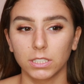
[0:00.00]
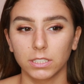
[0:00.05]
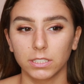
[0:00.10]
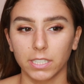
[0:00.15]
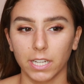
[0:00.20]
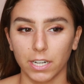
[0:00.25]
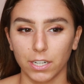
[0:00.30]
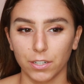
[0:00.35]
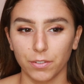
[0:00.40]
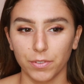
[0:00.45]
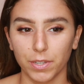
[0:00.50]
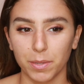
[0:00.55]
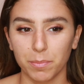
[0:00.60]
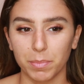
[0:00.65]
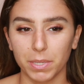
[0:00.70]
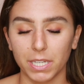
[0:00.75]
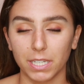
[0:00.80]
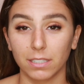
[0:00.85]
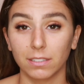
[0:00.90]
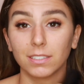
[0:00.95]
scared of it
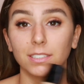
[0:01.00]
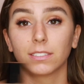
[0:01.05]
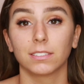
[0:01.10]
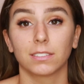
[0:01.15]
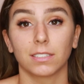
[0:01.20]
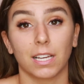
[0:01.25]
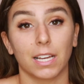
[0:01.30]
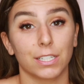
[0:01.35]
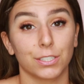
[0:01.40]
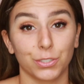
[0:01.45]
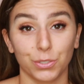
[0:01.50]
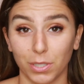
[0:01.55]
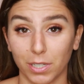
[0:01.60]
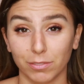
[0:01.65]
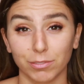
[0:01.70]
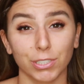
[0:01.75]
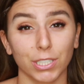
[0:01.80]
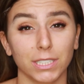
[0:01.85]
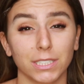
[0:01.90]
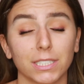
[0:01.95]
because I do
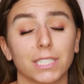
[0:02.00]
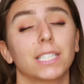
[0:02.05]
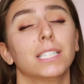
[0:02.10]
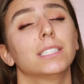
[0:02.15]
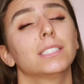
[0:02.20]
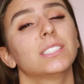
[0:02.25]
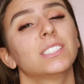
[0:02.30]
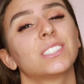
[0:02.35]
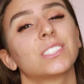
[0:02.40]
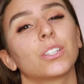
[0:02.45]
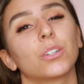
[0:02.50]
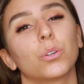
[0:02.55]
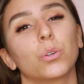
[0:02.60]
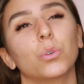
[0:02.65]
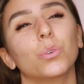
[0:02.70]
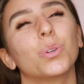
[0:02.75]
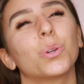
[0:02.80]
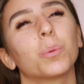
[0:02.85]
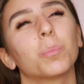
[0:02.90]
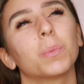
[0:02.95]
have dry skin,
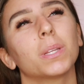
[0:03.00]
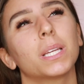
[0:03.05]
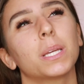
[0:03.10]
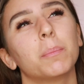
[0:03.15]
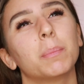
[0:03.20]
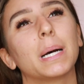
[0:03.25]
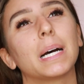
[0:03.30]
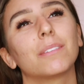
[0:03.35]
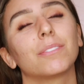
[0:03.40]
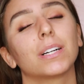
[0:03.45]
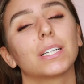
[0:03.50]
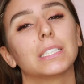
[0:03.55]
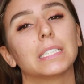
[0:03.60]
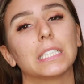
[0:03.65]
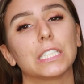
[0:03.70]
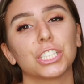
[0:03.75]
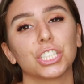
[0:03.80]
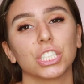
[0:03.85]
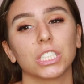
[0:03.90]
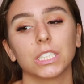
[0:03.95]
so normally matte
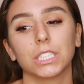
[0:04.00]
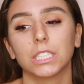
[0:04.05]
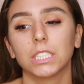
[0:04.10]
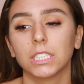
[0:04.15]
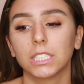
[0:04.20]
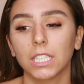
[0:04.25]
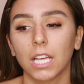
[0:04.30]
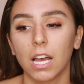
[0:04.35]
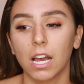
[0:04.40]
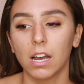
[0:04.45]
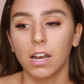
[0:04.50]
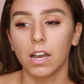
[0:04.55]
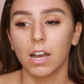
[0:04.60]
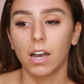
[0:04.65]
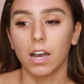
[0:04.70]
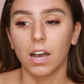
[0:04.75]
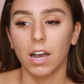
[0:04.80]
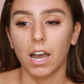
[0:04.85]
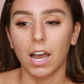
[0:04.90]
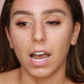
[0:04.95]
foundations
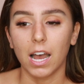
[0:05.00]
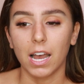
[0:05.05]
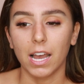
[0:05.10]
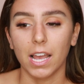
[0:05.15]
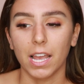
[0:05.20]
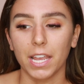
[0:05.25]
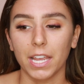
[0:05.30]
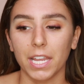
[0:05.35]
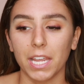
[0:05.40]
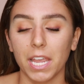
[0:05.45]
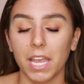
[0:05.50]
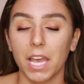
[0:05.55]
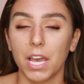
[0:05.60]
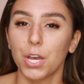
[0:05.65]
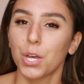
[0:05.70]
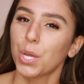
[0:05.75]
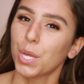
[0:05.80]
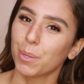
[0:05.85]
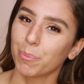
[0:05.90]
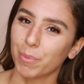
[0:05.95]
I
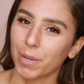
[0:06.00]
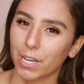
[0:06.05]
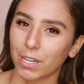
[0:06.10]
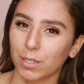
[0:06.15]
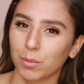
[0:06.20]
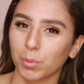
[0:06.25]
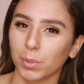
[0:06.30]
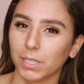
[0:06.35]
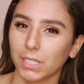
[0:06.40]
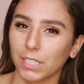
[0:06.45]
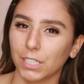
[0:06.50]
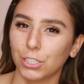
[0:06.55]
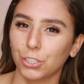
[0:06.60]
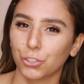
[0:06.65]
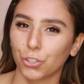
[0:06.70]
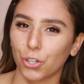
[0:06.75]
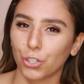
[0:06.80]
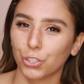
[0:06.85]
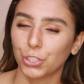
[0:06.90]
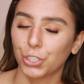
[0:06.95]
am not completely
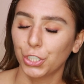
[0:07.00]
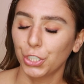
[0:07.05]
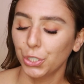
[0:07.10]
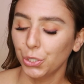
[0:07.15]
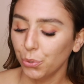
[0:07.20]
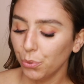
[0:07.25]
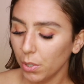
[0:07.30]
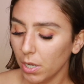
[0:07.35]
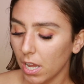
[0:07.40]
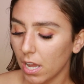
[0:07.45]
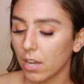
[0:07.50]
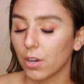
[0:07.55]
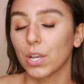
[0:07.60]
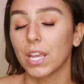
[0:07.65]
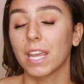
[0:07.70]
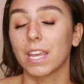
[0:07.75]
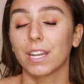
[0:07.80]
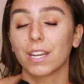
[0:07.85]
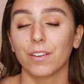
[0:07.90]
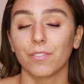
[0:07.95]
drawn to,
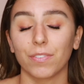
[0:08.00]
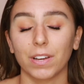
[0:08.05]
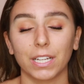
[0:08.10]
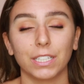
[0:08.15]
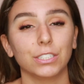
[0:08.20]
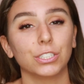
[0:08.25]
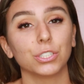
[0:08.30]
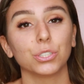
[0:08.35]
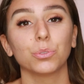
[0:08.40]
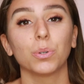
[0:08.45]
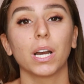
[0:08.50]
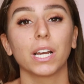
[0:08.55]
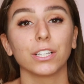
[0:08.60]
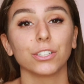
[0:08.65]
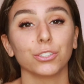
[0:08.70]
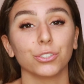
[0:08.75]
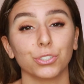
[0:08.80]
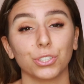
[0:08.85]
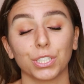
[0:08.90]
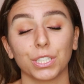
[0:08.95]
and if I do, I
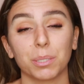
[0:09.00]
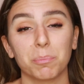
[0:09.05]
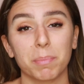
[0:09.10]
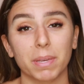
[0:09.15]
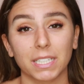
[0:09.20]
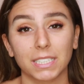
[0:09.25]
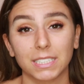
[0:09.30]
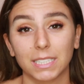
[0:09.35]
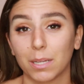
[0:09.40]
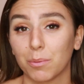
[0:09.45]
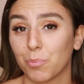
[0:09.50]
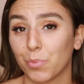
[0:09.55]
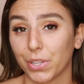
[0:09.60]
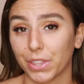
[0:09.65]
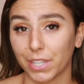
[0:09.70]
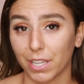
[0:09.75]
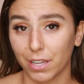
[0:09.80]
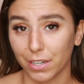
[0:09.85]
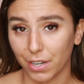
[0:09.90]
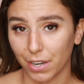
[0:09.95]
usually mix them
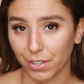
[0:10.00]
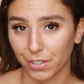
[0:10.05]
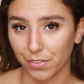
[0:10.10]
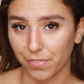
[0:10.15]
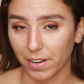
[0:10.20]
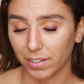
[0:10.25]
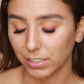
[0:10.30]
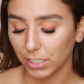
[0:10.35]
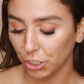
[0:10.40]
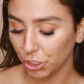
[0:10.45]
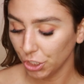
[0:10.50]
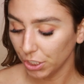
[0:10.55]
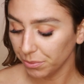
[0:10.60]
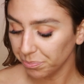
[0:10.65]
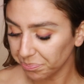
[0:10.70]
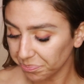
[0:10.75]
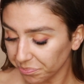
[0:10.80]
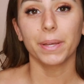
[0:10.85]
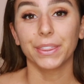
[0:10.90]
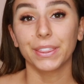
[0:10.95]
with another foundation.
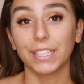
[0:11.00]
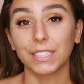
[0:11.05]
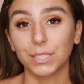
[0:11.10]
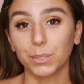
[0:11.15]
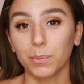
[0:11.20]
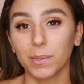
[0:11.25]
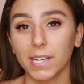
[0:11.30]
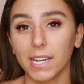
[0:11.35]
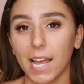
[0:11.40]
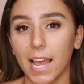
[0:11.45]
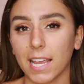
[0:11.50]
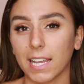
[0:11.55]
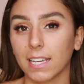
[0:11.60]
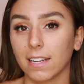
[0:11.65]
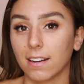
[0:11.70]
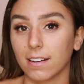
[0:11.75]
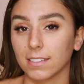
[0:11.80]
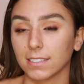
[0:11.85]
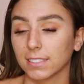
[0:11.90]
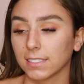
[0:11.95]
But this one, I
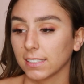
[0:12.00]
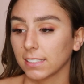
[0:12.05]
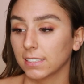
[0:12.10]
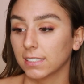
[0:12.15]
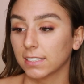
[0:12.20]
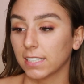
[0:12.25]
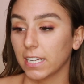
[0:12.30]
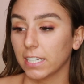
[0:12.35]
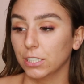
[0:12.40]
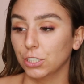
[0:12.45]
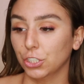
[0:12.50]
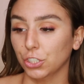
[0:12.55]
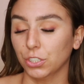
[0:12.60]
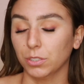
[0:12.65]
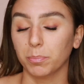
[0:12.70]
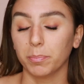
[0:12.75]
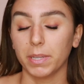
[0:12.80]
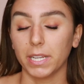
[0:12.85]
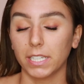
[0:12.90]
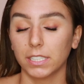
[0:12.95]
can honestly say,
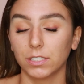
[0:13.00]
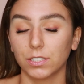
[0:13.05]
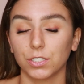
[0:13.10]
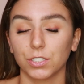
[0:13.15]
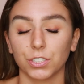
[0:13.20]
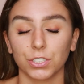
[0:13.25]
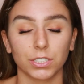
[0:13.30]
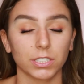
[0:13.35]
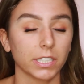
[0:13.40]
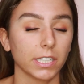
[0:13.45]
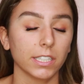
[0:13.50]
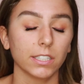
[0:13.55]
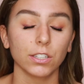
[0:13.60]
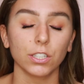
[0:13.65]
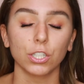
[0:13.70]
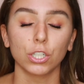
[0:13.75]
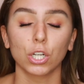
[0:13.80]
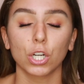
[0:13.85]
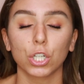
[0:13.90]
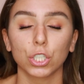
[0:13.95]
just makes your skin
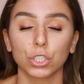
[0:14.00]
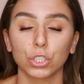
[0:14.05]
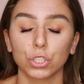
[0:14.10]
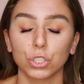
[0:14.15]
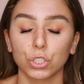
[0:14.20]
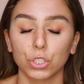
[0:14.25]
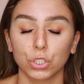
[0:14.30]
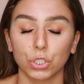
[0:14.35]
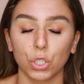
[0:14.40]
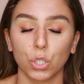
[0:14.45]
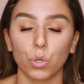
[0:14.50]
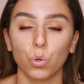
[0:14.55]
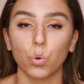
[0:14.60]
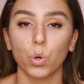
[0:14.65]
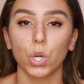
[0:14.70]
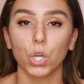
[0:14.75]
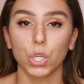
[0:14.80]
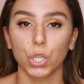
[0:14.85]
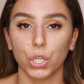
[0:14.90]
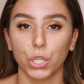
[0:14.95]
look
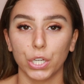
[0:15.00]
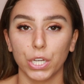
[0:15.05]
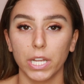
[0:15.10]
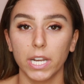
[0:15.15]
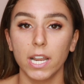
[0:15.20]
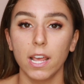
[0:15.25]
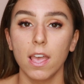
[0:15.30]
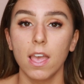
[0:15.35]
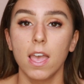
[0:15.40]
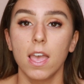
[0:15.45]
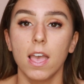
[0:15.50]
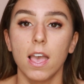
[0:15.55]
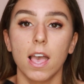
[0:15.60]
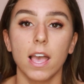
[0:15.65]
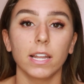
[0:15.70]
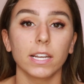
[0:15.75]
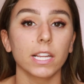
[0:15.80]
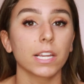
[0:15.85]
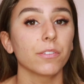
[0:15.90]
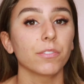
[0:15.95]
so good,
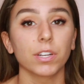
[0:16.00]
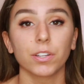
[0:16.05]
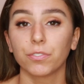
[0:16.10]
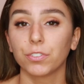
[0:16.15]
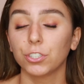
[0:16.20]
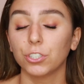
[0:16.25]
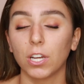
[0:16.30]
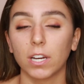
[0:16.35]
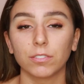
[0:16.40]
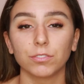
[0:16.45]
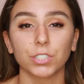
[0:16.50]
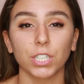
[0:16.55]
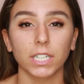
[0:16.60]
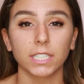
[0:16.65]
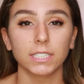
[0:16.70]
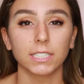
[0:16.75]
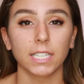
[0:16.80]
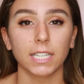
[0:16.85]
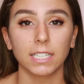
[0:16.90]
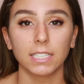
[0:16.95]
and even if you have
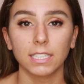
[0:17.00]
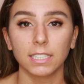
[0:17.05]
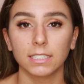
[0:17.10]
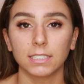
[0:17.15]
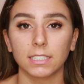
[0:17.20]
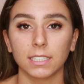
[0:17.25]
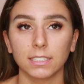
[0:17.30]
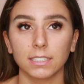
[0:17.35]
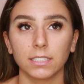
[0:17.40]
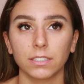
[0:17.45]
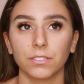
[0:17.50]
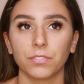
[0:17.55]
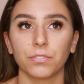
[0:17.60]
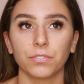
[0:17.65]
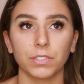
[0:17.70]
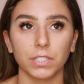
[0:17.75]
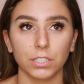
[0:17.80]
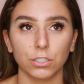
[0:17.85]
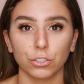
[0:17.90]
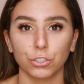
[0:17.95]
dry skin, it doesn't
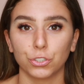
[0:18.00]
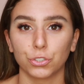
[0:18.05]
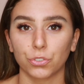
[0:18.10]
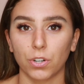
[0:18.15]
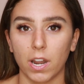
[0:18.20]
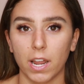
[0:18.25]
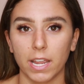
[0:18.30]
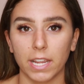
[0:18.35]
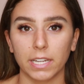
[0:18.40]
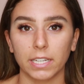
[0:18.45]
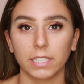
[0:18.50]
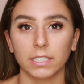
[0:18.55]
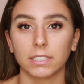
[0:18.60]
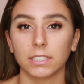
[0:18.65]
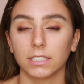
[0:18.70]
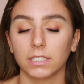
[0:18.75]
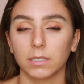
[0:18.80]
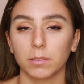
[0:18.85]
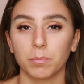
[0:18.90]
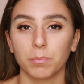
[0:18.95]
feel drying, it
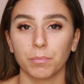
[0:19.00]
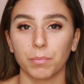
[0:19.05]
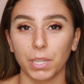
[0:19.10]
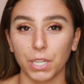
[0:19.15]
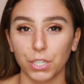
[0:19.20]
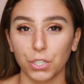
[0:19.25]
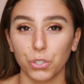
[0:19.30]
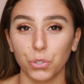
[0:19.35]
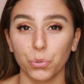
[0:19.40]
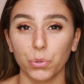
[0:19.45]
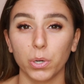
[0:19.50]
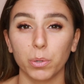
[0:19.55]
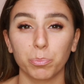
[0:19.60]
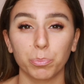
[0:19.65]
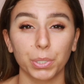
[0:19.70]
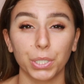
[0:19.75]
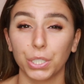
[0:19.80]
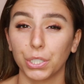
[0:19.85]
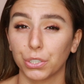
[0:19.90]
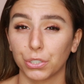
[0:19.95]
doesn't make you
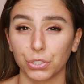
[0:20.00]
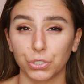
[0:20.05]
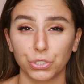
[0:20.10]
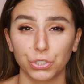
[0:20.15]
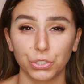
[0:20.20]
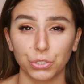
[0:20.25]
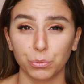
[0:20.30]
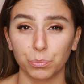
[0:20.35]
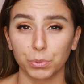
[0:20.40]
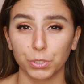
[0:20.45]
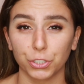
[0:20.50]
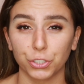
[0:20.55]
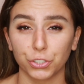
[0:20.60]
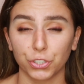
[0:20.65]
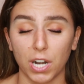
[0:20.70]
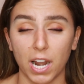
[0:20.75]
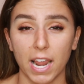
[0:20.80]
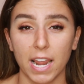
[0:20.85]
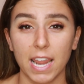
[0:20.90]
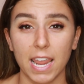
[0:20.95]
appear super
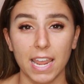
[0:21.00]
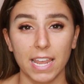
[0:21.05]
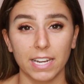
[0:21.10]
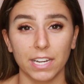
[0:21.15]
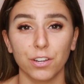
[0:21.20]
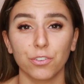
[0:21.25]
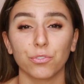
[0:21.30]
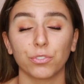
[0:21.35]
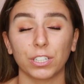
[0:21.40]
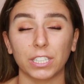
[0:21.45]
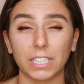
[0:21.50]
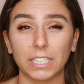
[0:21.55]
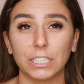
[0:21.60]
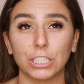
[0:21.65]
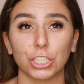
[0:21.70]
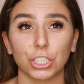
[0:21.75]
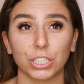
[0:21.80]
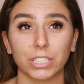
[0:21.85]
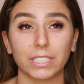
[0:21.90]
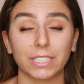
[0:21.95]
dry, and it really
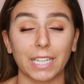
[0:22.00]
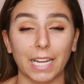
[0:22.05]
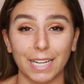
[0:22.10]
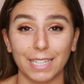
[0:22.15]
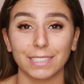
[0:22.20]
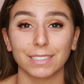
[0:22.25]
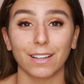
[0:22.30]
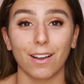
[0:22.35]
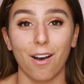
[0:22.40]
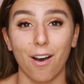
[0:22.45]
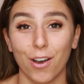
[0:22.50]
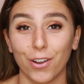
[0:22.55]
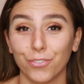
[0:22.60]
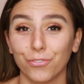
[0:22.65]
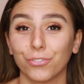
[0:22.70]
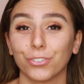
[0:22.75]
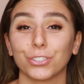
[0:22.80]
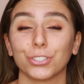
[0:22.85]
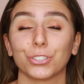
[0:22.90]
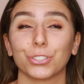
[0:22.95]
just stays
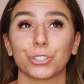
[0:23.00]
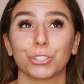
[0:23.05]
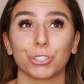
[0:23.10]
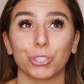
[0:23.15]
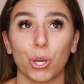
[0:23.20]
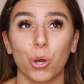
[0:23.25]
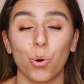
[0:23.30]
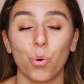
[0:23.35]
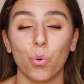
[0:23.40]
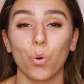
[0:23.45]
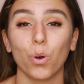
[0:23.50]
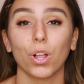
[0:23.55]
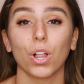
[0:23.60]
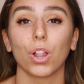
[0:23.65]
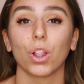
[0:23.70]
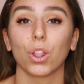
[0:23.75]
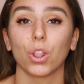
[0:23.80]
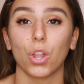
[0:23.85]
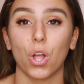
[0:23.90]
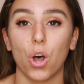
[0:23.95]
on for so
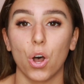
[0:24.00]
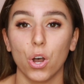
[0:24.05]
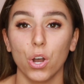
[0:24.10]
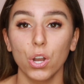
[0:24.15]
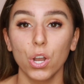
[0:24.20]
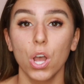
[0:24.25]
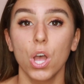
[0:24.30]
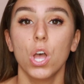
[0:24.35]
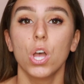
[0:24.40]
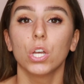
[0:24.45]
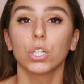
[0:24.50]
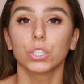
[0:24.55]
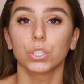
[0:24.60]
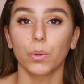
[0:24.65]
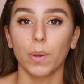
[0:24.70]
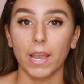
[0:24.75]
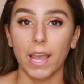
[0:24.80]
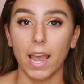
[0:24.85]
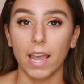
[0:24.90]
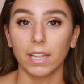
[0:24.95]
long.
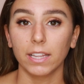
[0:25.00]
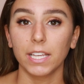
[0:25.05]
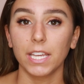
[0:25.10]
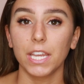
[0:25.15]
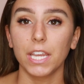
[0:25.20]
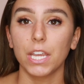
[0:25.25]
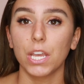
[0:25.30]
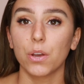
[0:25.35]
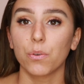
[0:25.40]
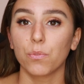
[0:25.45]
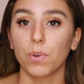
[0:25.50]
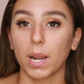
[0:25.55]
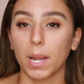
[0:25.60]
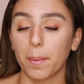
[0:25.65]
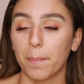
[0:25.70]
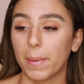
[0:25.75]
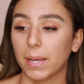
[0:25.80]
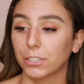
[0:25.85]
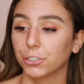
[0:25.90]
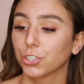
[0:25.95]
So I highly
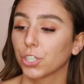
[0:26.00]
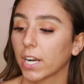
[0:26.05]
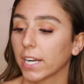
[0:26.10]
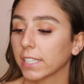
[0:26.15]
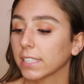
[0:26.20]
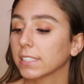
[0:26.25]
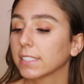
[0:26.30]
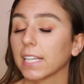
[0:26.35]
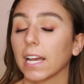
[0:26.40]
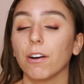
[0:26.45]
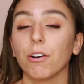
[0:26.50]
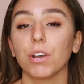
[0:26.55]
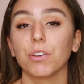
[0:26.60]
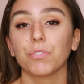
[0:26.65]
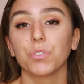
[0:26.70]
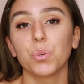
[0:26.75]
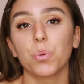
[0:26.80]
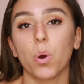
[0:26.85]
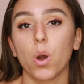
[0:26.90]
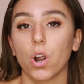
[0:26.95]
recommend trying this out
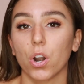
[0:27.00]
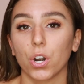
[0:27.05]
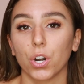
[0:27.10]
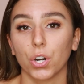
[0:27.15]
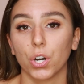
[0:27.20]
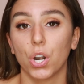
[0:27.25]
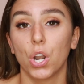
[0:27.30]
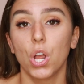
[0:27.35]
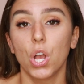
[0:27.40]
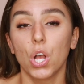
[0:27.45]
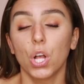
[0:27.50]
if you are